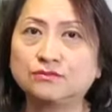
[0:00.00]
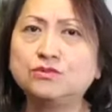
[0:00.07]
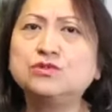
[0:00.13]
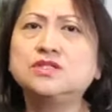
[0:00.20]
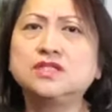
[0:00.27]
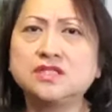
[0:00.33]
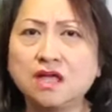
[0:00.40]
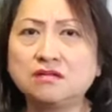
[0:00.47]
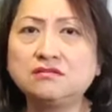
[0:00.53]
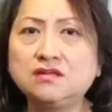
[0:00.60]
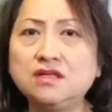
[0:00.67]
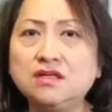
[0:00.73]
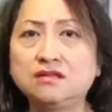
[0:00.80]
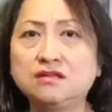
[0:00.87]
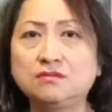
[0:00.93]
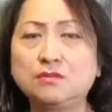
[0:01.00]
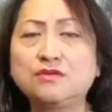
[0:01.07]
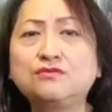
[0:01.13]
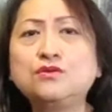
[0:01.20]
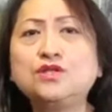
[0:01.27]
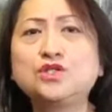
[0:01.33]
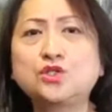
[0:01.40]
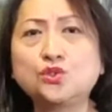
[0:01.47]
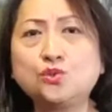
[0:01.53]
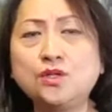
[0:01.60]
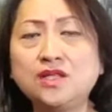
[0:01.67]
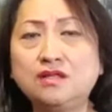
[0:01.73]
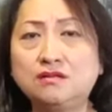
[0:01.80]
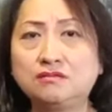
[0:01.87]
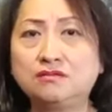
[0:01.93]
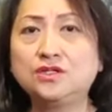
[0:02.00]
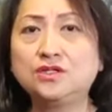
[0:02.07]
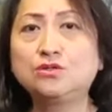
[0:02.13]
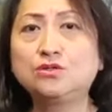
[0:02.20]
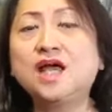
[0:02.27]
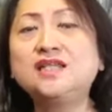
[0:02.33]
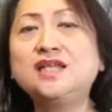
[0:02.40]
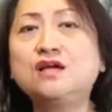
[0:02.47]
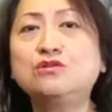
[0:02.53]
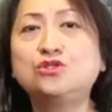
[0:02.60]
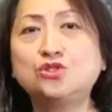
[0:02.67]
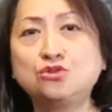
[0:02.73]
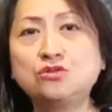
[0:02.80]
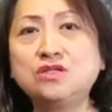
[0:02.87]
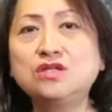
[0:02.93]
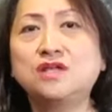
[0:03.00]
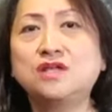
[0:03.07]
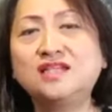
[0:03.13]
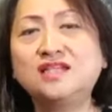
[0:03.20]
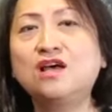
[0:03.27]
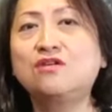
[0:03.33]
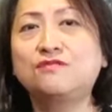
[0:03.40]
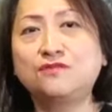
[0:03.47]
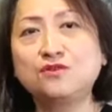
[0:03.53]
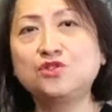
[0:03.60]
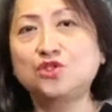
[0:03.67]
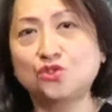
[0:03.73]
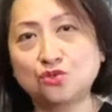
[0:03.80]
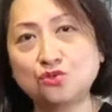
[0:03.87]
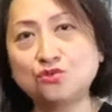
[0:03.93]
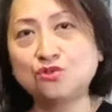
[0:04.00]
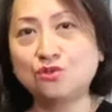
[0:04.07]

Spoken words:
Fruits is healthy, but fruit is sweet. When you cut down on sugar, you cut down on fruits